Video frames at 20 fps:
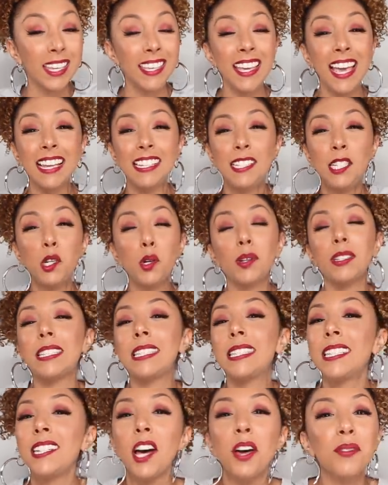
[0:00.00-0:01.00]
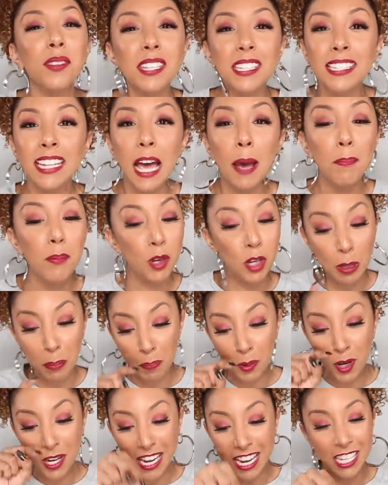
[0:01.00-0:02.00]
Yes, you could sit on the step, you
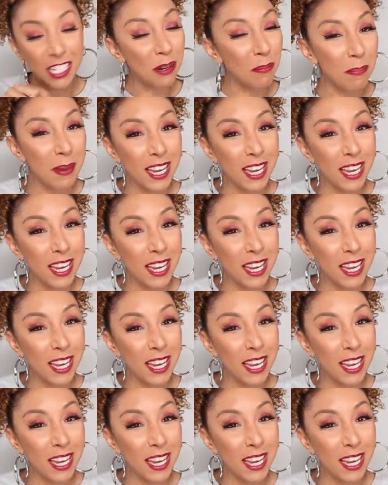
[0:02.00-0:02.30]
could put in your